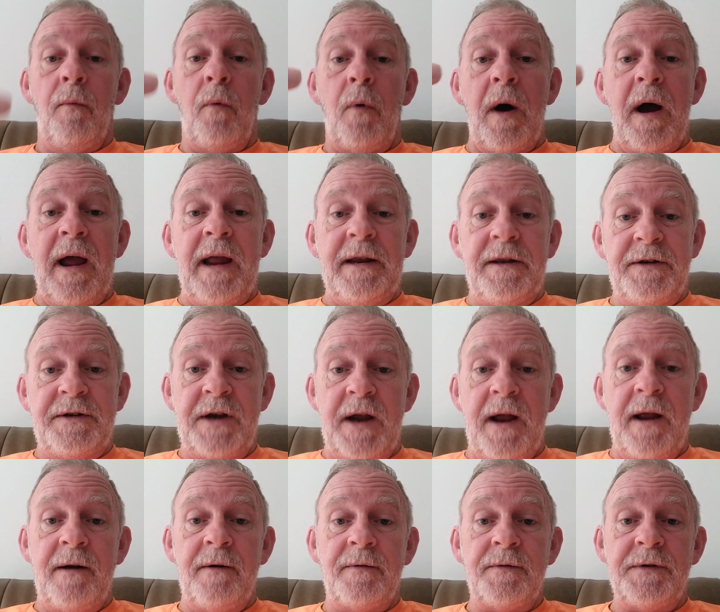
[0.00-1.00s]
white
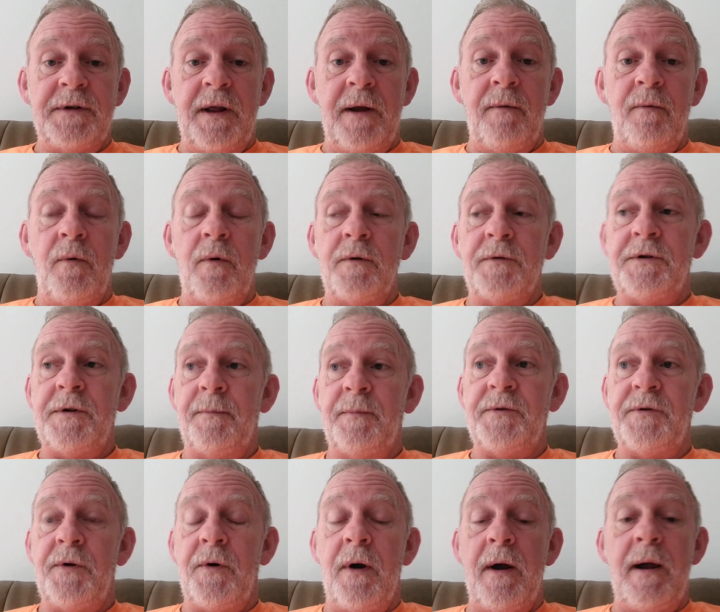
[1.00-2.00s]
channels that we're
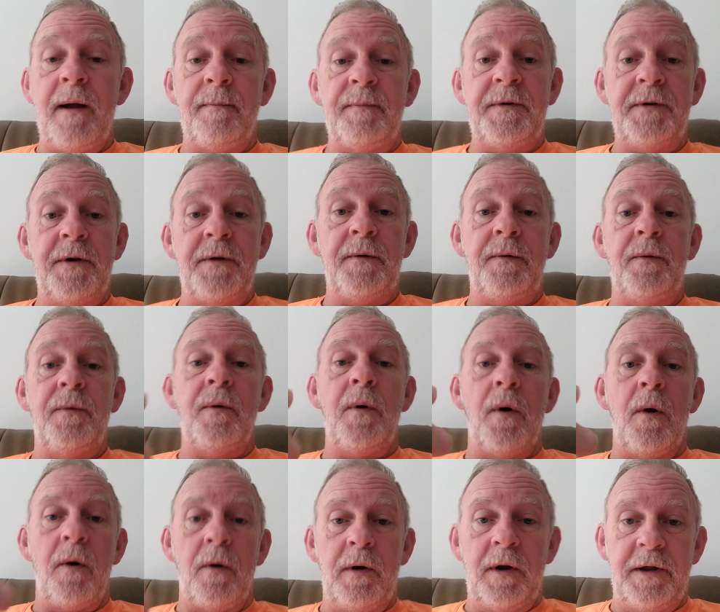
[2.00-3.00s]
subscribed to
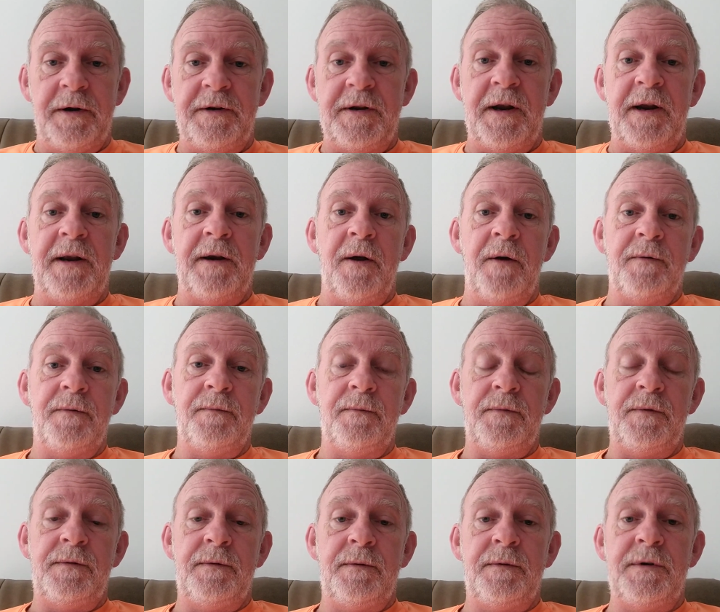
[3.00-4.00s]
or Latino
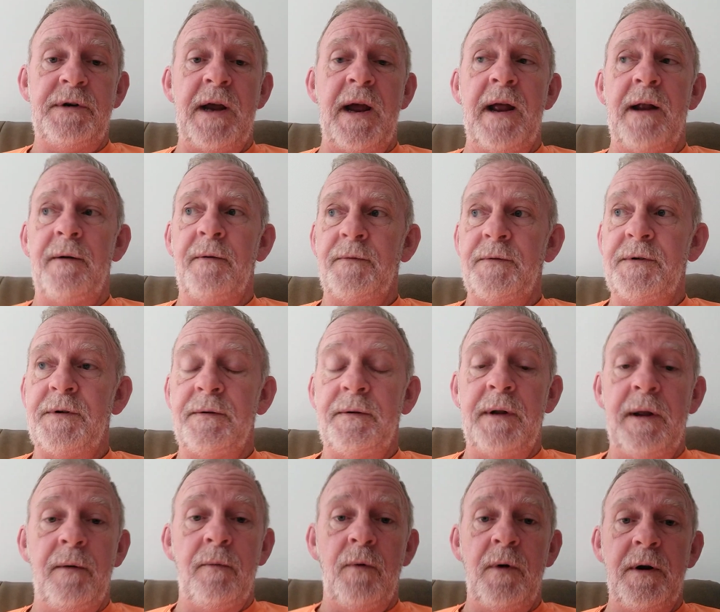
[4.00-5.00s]
channels
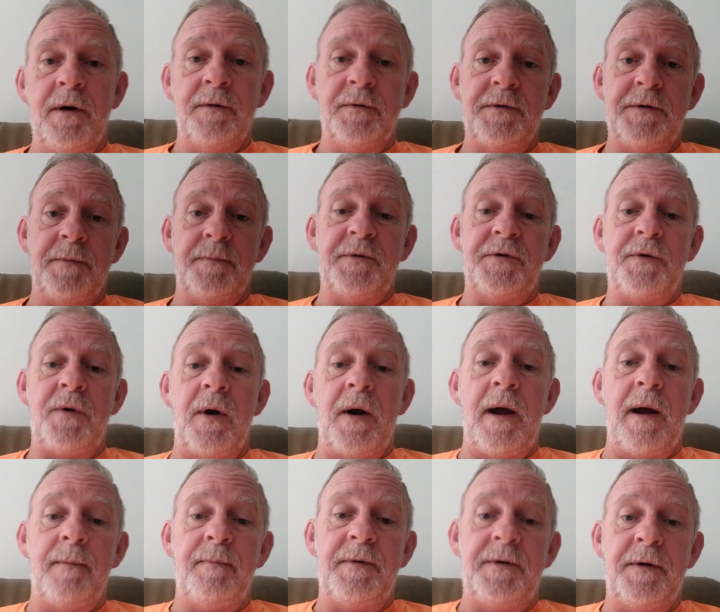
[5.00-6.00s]
that we are
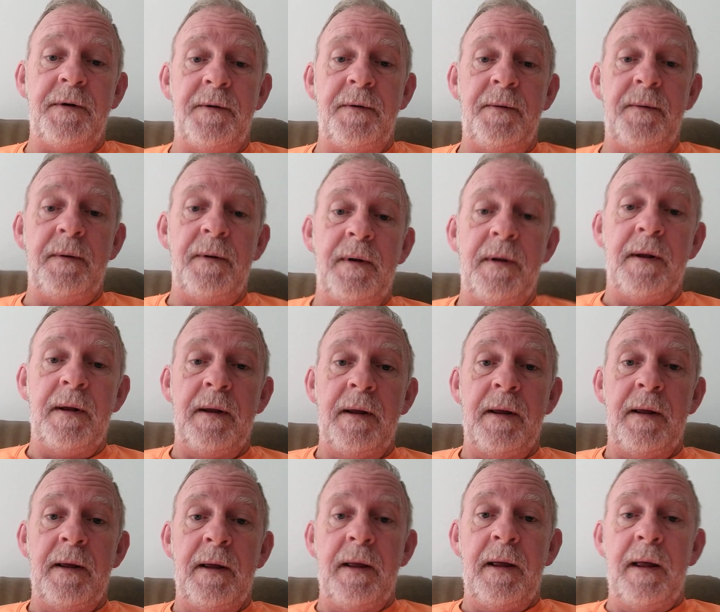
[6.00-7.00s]
subscribed to.
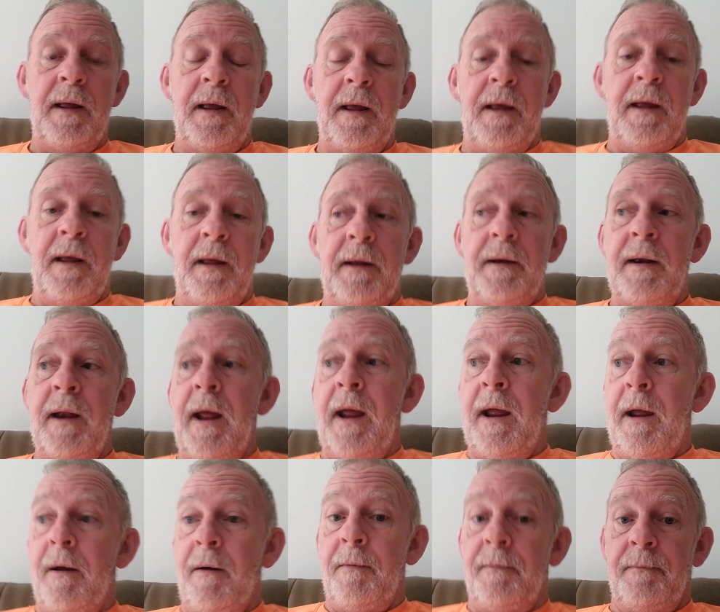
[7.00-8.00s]

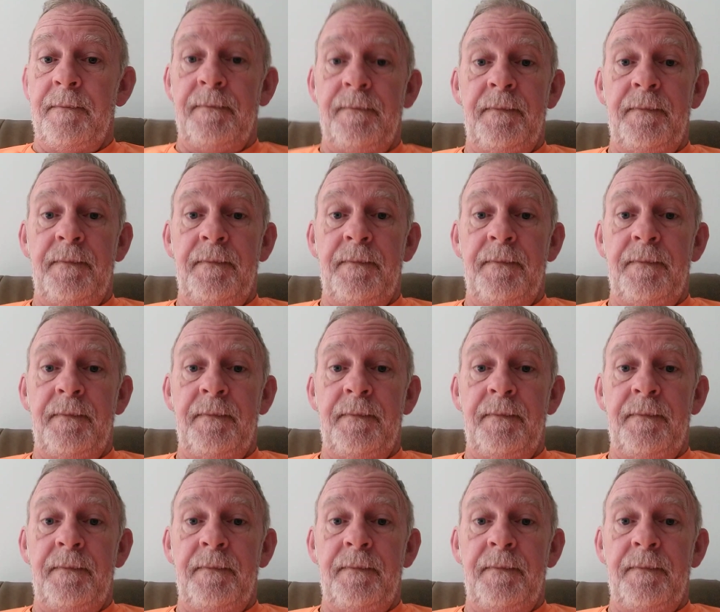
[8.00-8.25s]
Now,